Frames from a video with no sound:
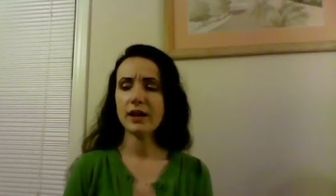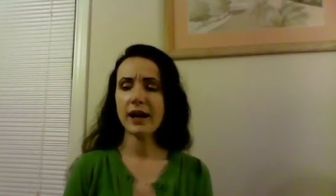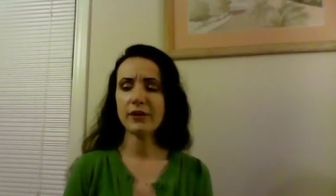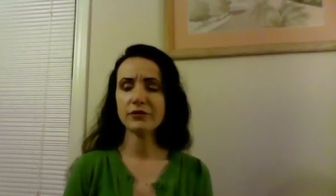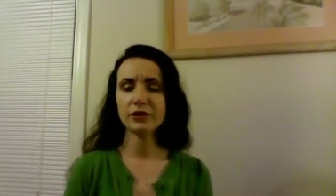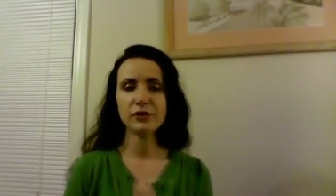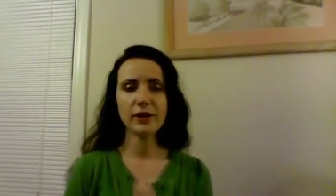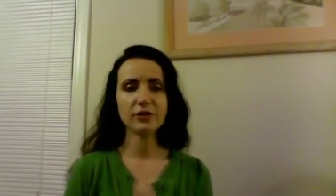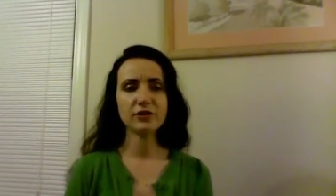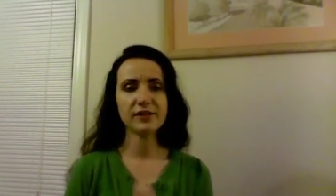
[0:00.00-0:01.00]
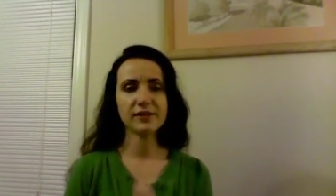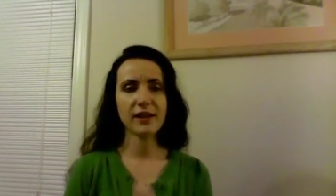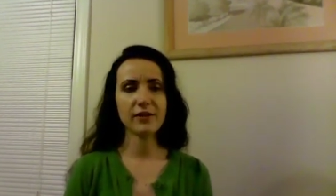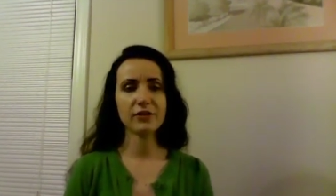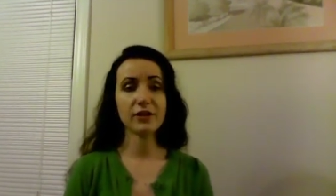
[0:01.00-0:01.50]
after you actually
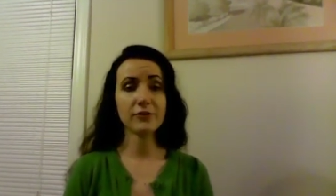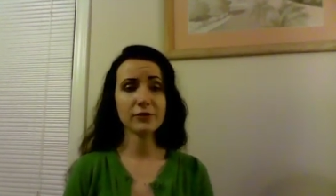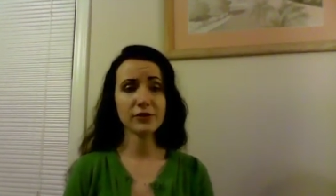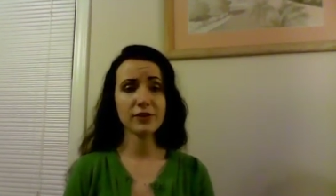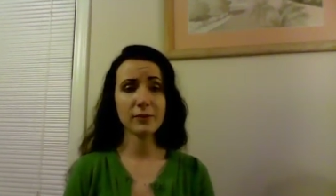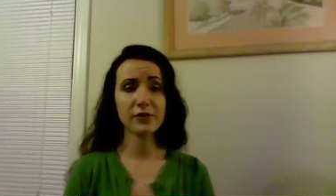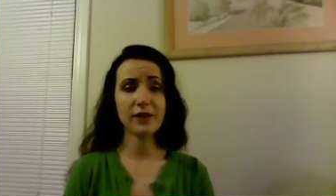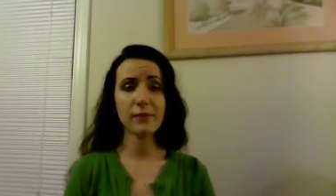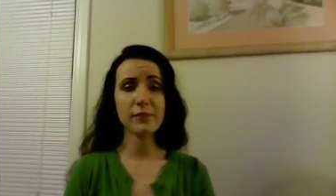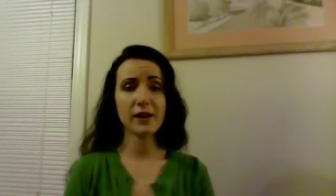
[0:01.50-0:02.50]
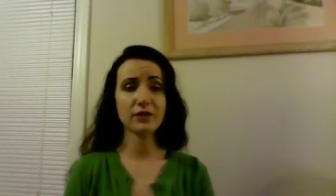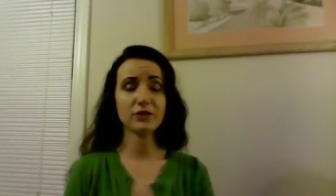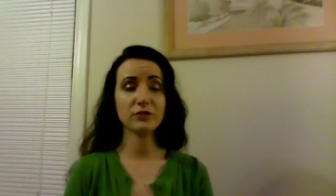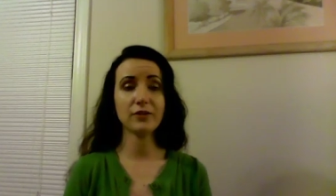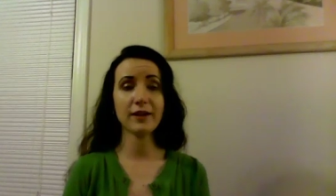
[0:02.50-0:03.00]
suffer some
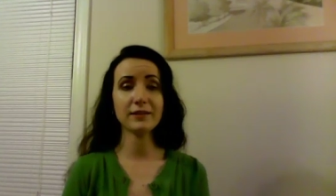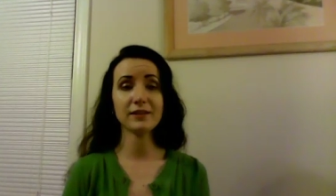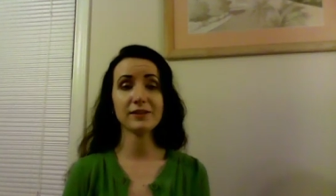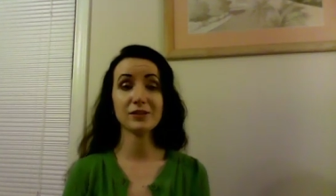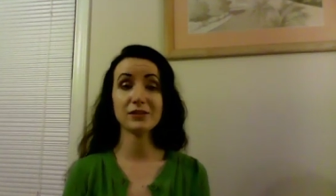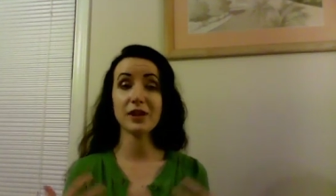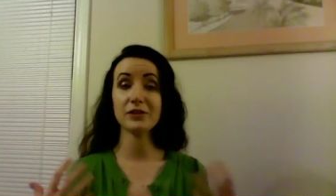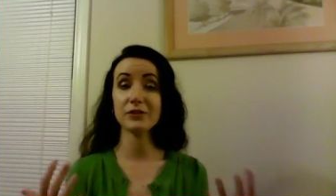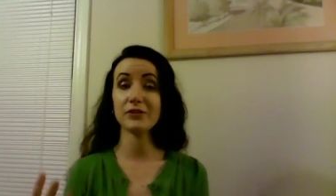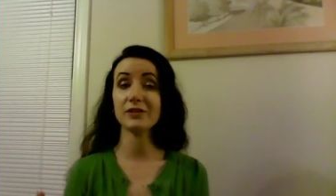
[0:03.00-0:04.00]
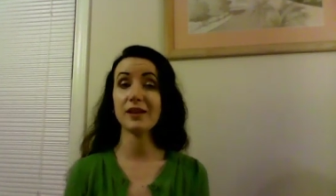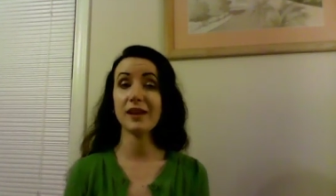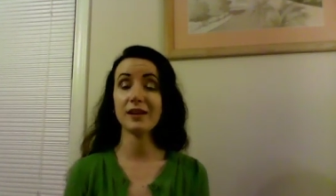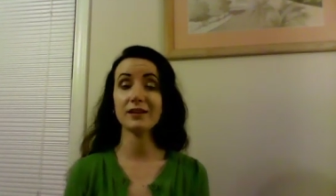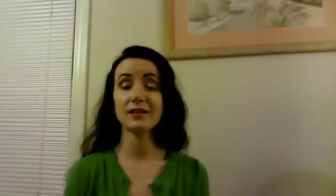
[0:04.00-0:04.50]
setbacks, you finally start to
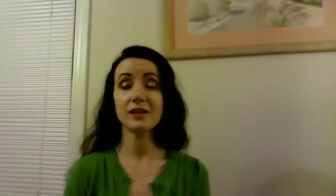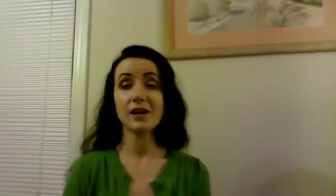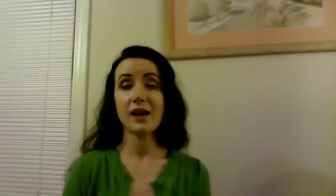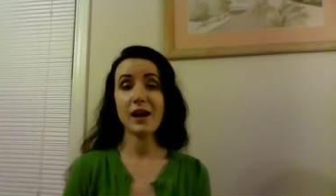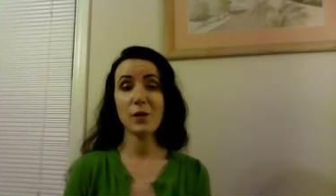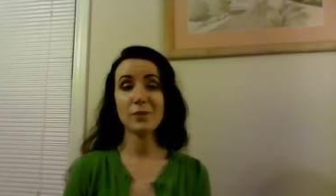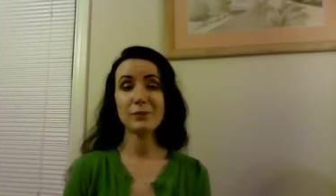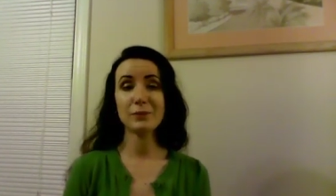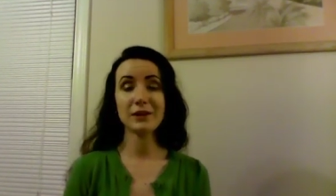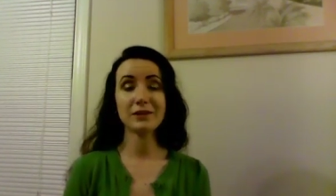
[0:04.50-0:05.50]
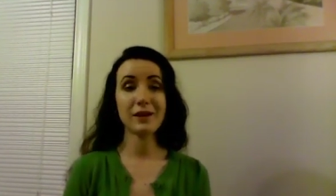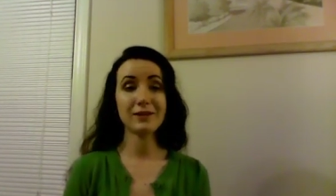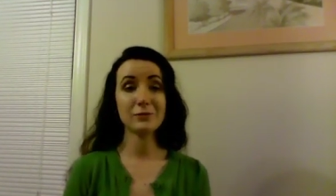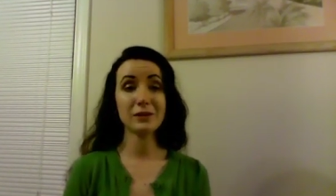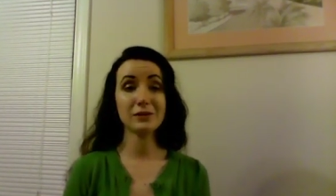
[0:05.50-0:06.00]
understand how people can
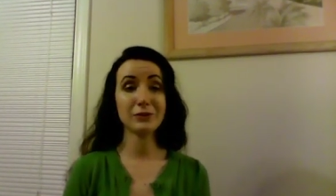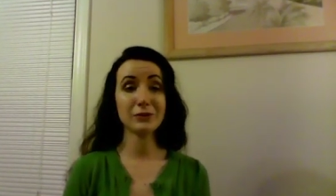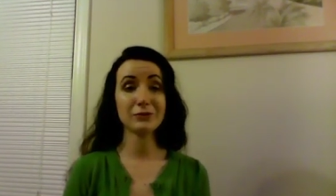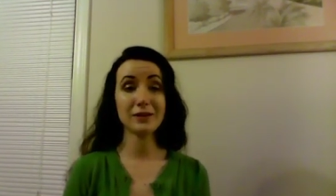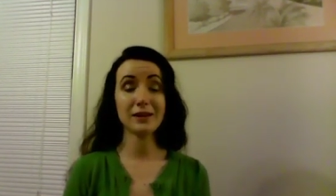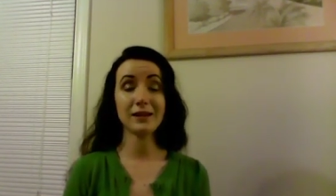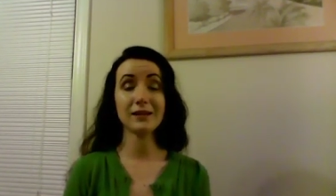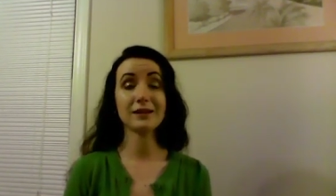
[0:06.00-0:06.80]
kind of be a little flaky.